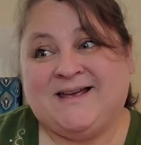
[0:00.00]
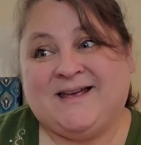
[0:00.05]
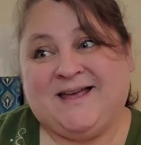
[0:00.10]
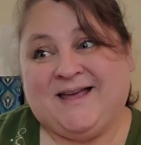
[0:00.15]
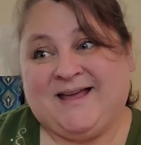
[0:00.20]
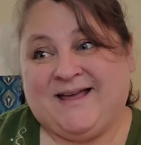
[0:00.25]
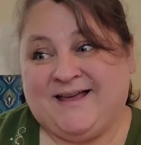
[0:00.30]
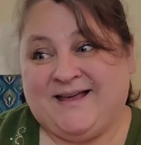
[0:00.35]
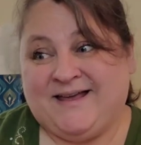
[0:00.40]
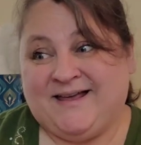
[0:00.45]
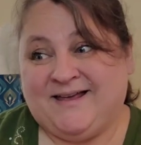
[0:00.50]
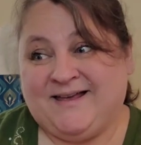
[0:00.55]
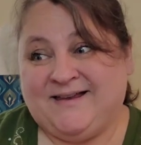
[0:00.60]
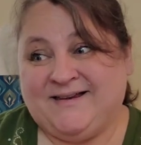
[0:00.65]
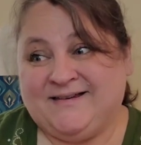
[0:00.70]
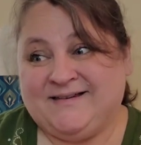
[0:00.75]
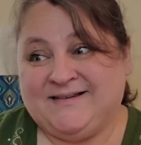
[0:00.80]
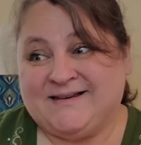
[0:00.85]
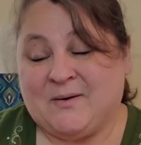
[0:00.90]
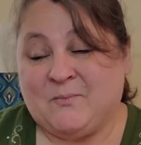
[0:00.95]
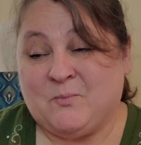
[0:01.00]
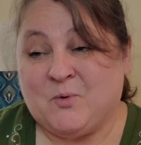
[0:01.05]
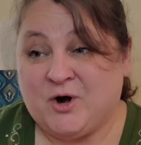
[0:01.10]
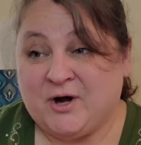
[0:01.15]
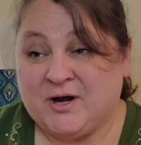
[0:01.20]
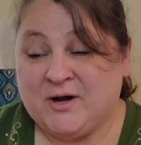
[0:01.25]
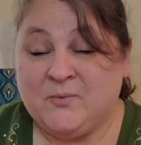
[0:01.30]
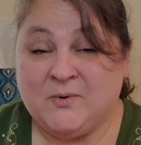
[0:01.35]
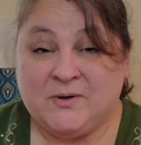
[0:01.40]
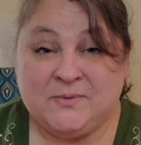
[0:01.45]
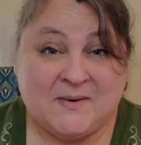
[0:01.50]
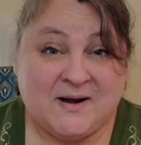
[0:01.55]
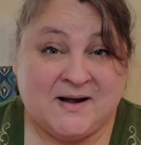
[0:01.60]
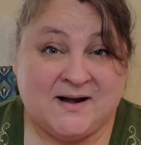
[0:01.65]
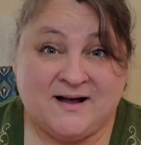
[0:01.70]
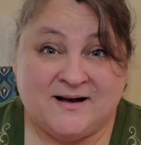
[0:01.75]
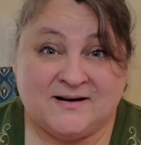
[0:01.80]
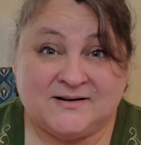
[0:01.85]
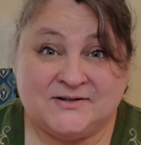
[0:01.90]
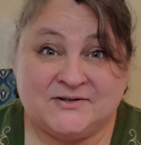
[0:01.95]
And I'm working with my
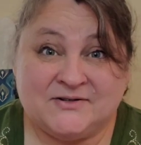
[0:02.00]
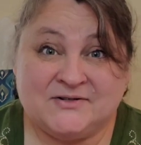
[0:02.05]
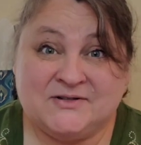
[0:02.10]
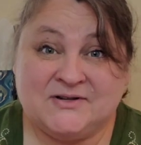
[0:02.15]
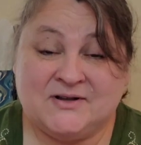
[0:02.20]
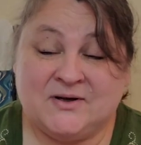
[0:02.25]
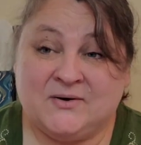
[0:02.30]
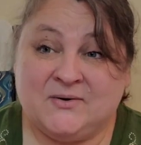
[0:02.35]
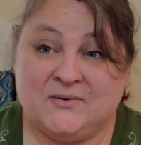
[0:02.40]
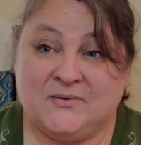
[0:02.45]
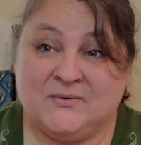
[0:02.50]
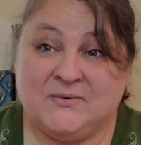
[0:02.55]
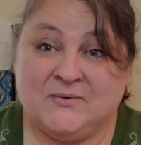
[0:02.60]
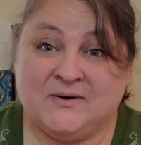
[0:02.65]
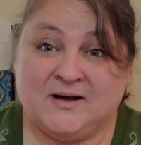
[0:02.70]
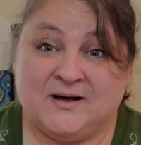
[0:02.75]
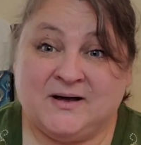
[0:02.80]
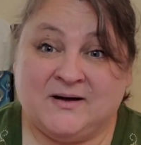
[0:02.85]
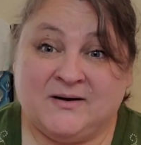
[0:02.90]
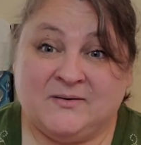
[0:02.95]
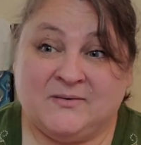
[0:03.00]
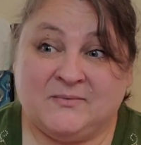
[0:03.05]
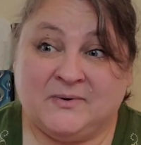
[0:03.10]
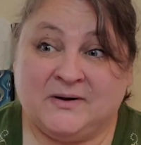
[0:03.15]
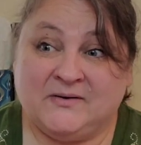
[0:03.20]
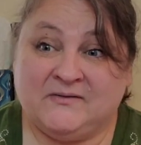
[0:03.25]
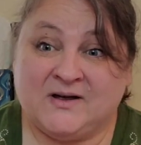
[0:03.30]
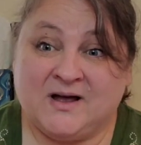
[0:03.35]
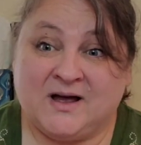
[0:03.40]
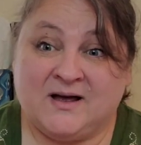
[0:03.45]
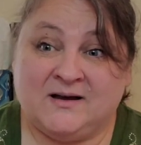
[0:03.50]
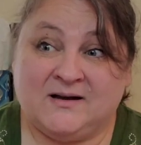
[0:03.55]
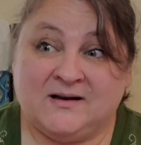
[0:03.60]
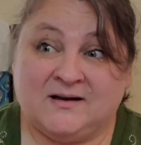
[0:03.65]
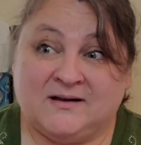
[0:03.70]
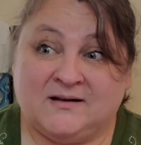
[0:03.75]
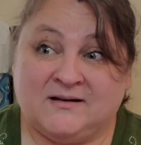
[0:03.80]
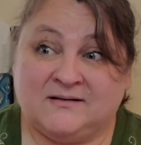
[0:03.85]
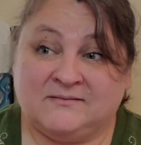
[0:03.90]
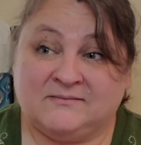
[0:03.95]
doctor, so uh, we've got
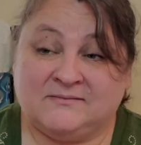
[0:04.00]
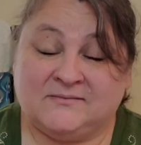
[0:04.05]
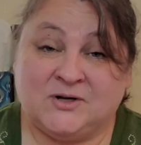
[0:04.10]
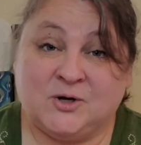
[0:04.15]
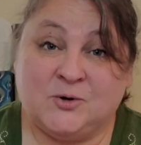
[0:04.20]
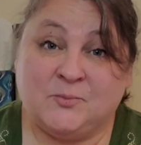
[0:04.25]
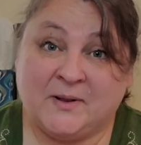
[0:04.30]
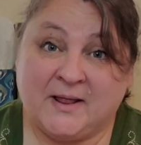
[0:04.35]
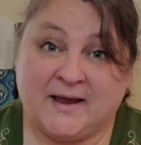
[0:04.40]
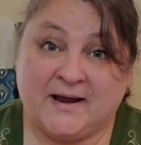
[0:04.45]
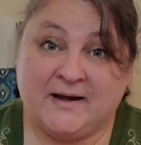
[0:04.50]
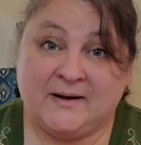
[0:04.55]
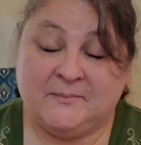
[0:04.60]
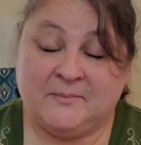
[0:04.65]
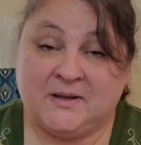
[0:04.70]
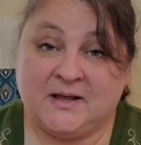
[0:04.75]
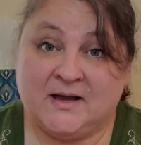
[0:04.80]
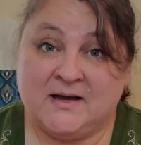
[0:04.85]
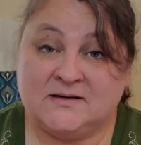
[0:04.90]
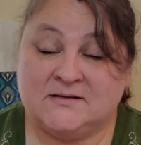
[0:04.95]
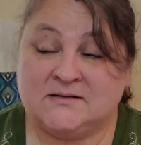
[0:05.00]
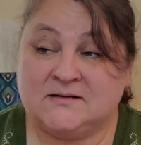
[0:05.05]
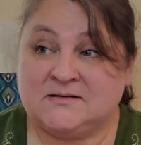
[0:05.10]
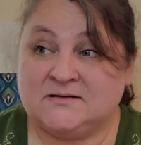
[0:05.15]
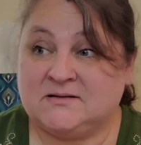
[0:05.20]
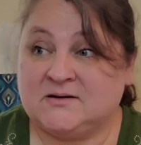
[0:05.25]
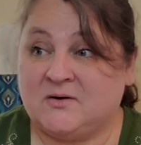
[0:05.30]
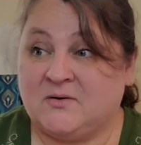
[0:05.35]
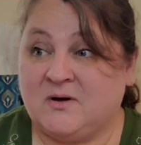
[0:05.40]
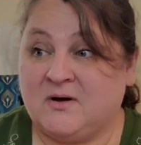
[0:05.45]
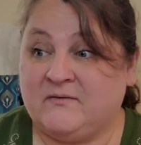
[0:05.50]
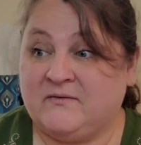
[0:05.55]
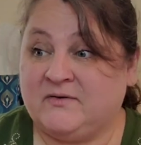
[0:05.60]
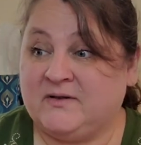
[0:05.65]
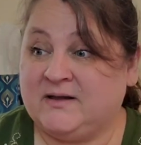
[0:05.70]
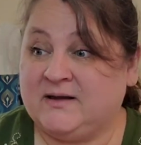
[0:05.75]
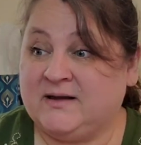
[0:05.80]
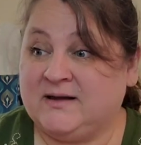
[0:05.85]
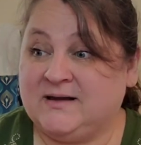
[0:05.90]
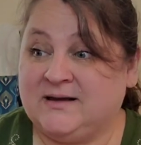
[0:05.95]
a new plan in place. So
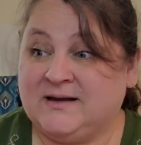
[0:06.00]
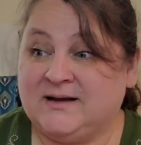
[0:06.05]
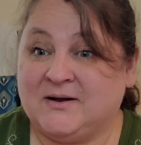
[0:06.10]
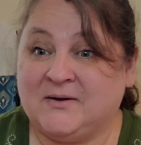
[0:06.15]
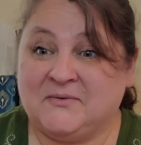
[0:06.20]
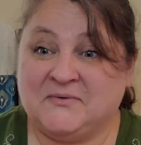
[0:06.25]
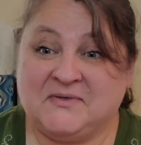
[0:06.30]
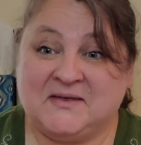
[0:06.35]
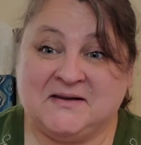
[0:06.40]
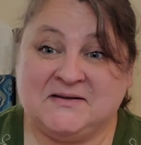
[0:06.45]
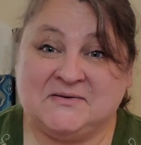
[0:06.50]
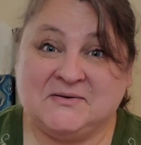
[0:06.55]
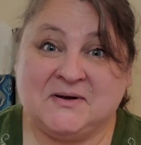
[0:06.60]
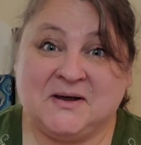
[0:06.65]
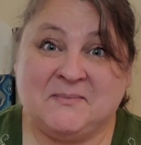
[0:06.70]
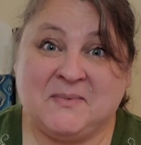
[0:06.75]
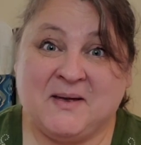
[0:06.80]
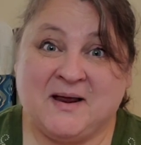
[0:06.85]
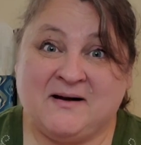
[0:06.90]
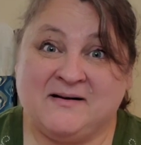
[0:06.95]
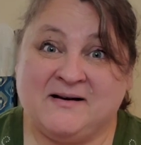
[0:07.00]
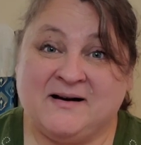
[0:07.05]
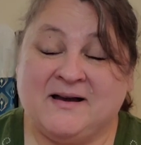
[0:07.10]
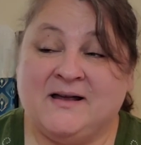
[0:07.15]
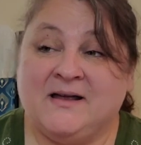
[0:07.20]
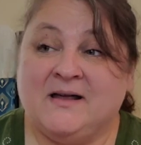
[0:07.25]
hopefully, you know, things will get better.